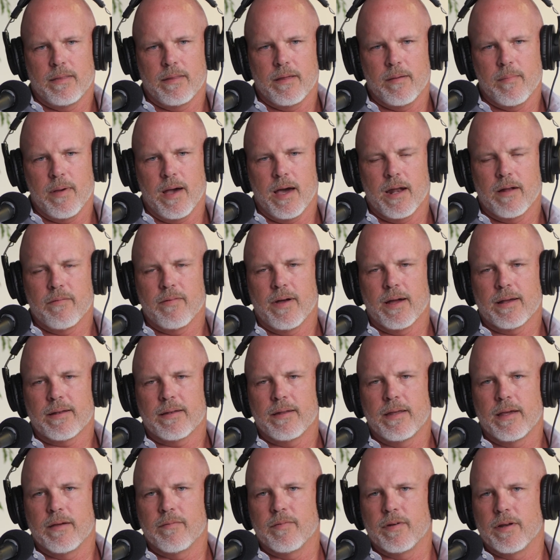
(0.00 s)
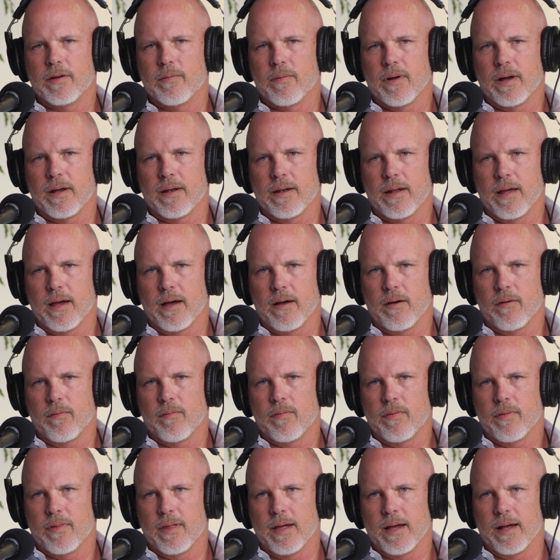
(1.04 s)
amount of activity right
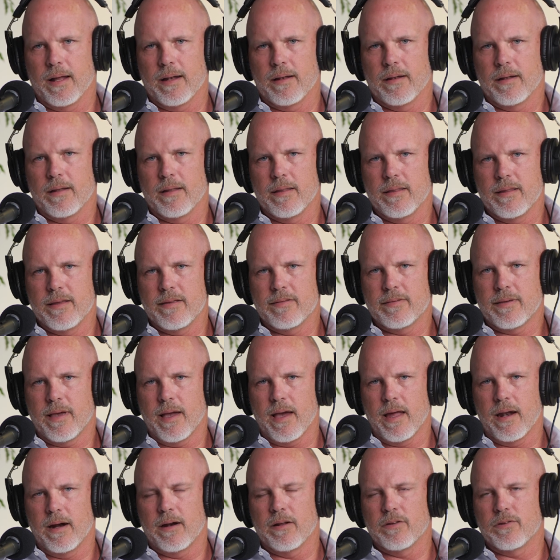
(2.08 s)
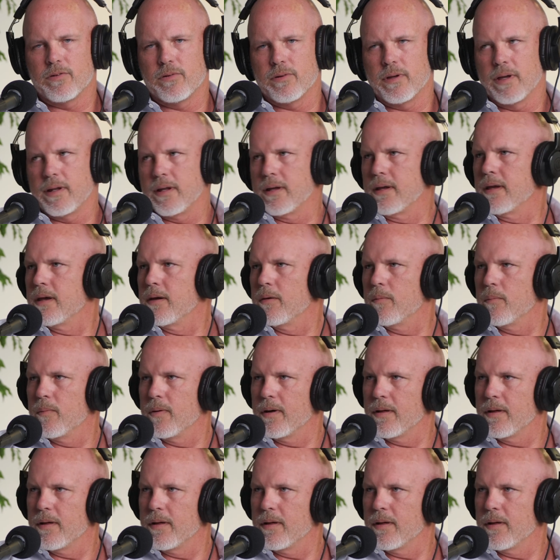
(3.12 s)
now that these candidates are getting hit